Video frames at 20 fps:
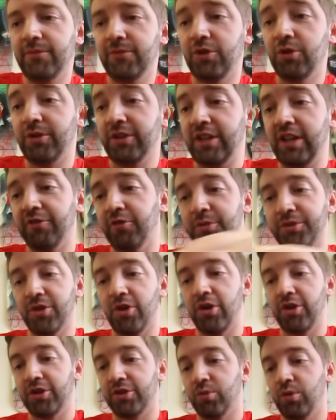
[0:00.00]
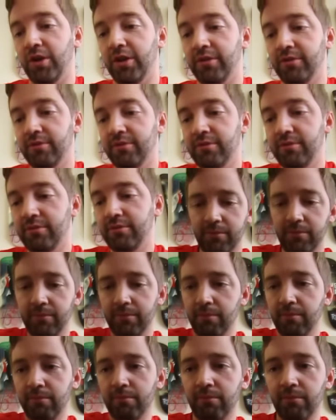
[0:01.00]
Dude, the kickflip was the hardest one.
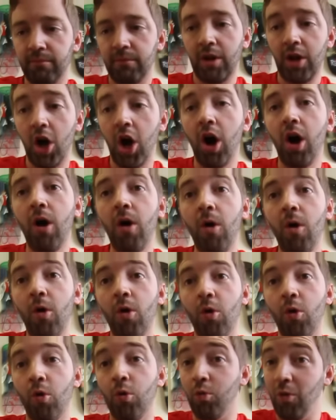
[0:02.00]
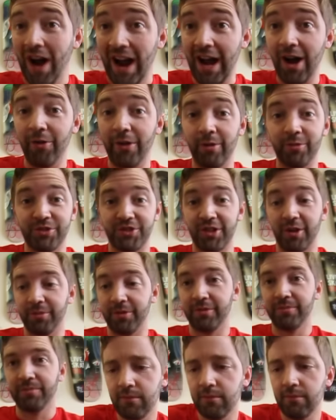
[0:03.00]
Oh, wow, that was
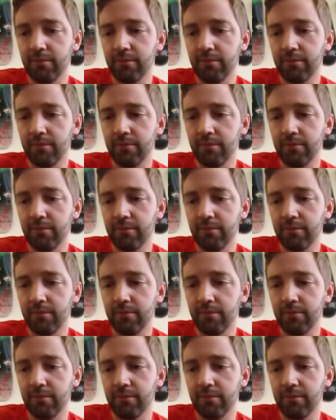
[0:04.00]
something.